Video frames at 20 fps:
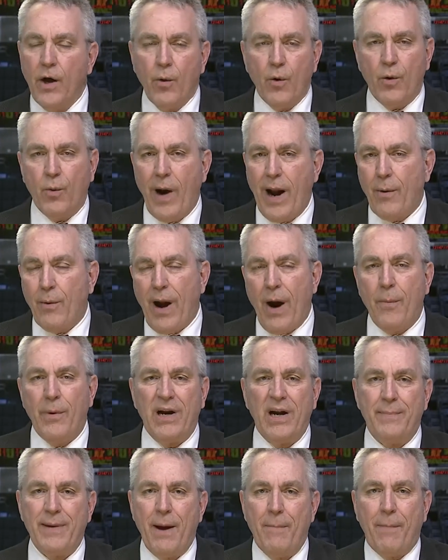we're right where I
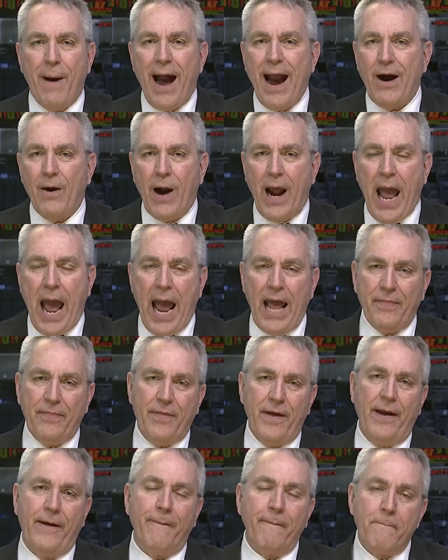want to be a buyer. I, I
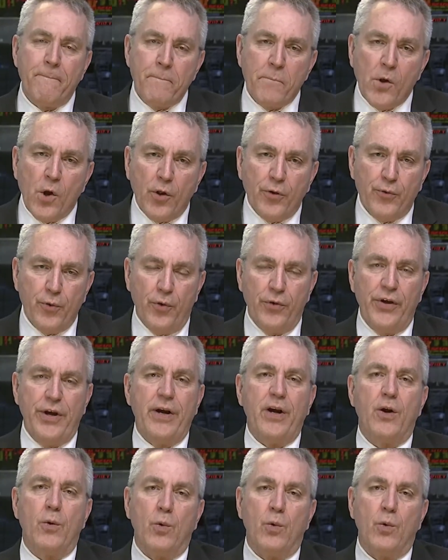think through the year,